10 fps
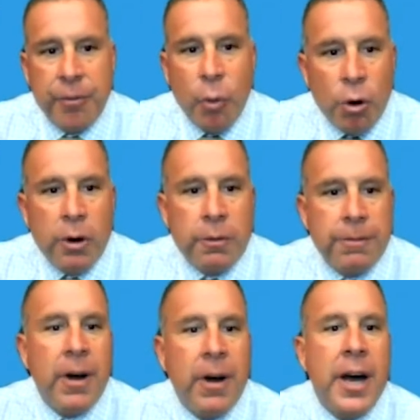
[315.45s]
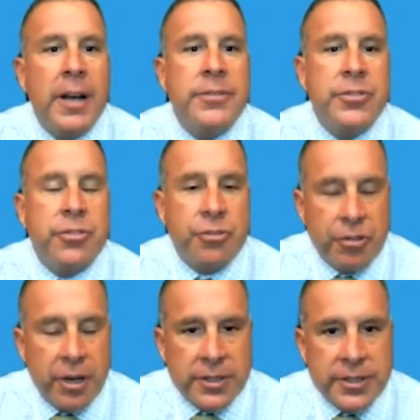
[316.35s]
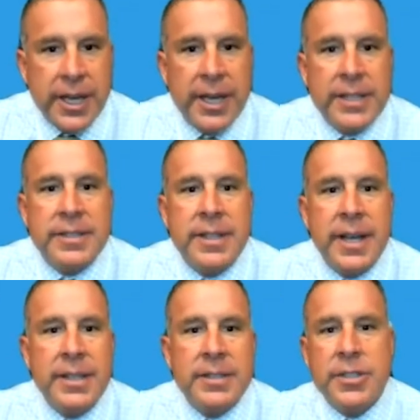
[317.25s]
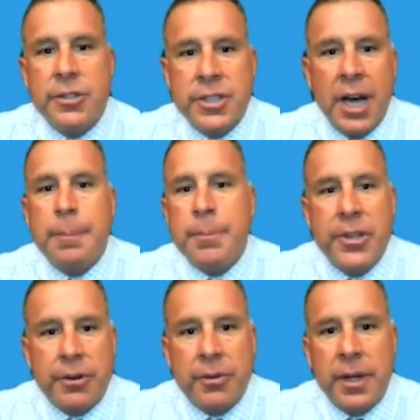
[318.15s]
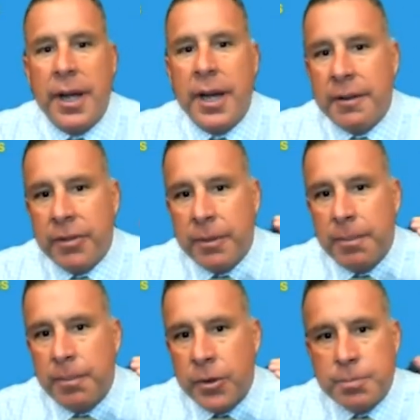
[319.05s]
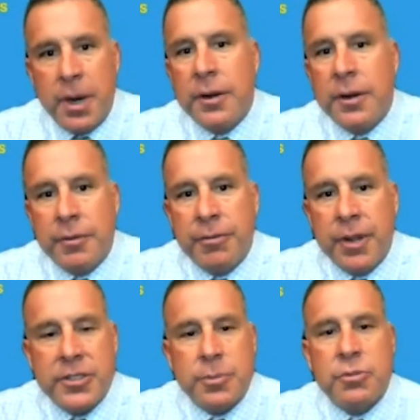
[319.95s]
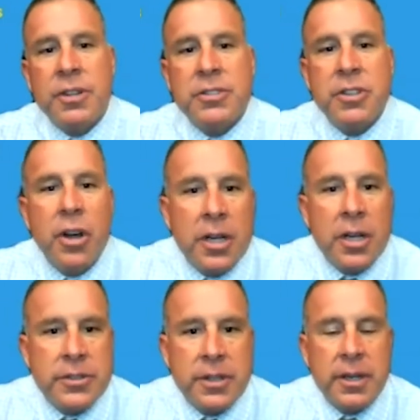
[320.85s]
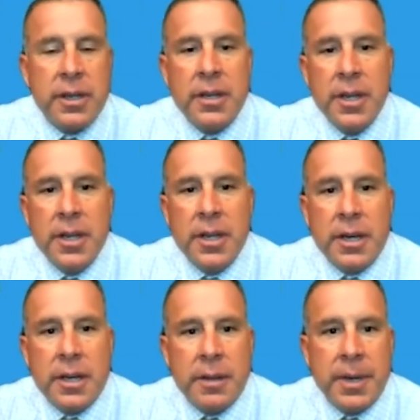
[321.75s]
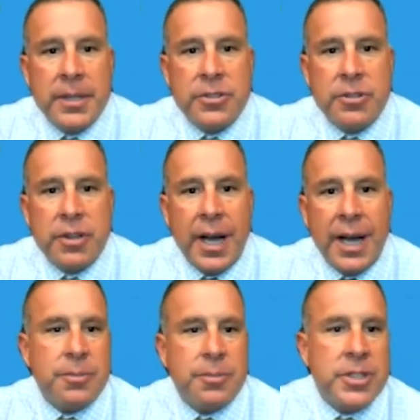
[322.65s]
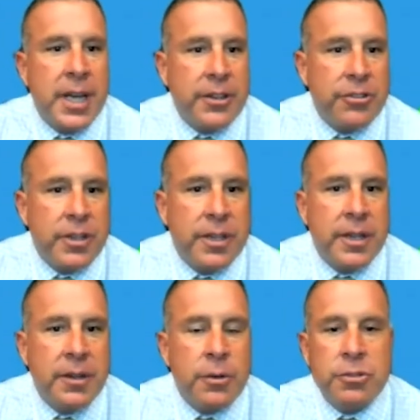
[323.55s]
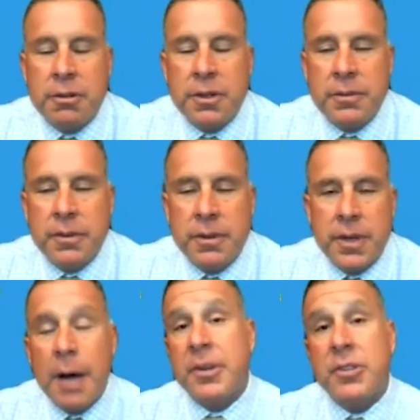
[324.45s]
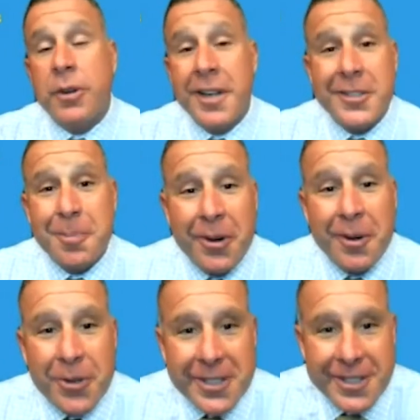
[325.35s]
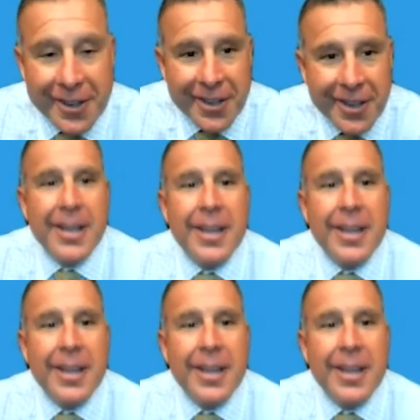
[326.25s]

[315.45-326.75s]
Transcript: 4 or 5 states that they consider top tier, that have the most modern and flexible trust laws, the best asset protection, and those are topics we're going to explore in more detail.